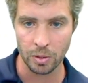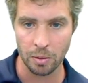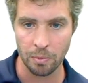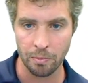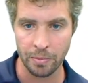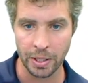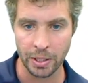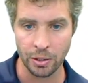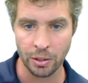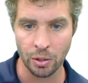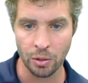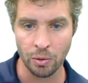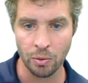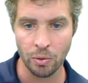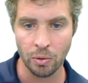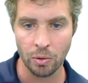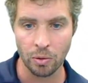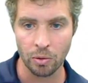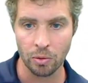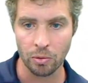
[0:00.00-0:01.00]
Menu
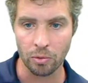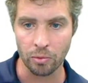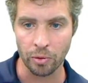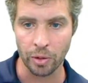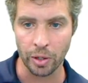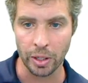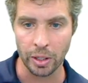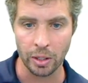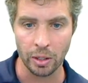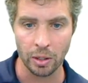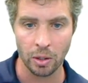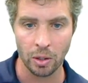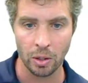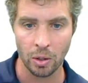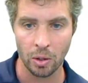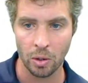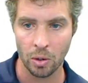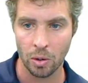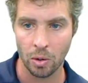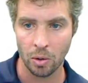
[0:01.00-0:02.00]
3,
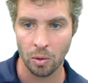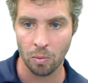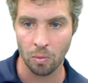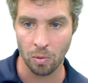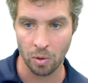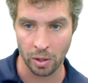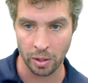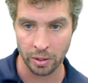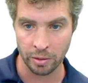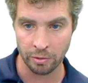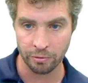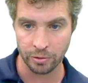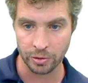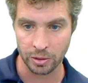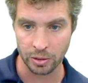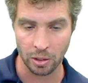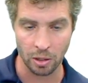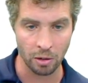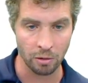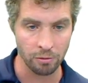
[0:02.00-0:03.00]
1 for
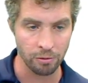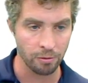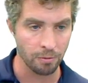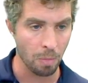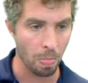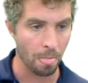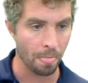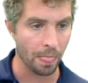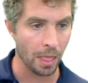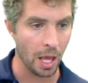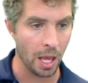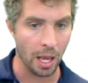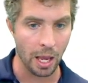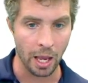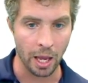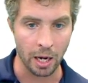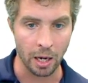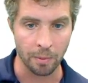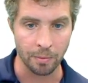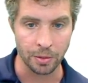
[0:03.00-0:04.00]
solve.
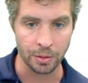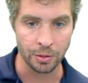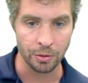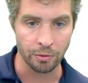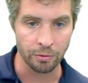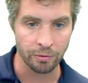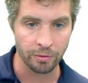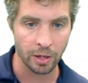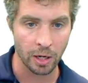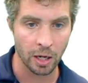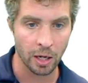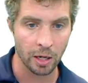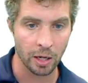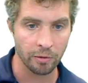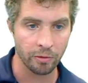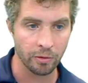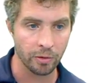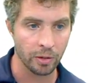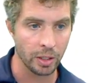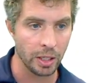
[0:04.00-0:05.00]
And I'm going to do 5
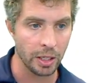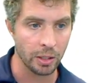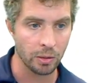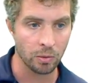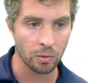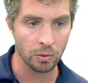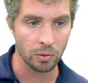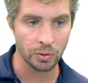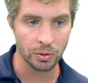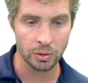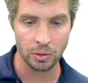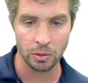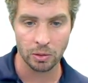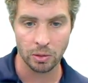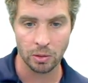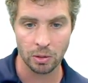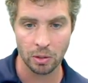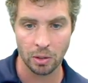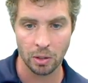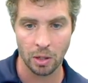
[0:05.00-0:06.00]
equals,
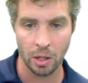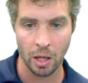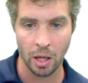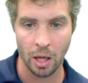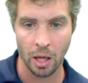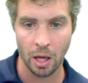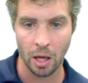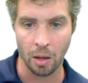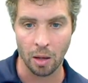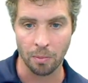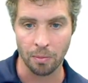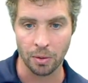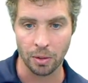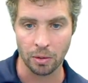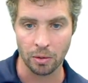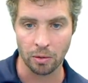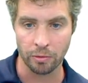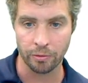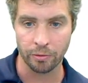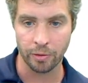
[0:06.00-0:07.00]
I'll put a
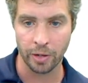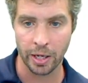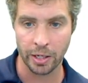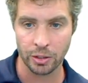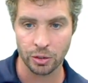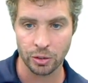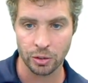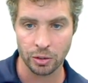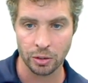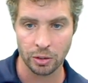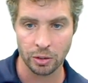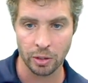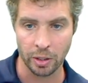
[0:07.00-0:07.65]
little fraction.